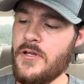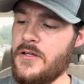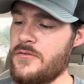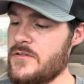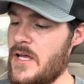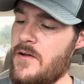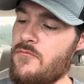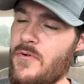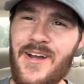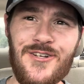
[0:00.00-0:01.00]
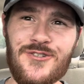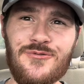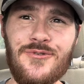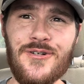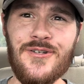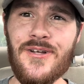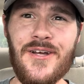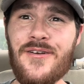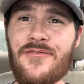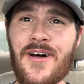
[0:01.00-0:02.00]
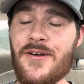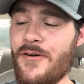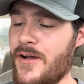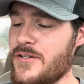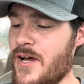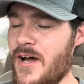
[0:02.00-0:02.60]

They used to have ranch one, Hidden Valley Ranch.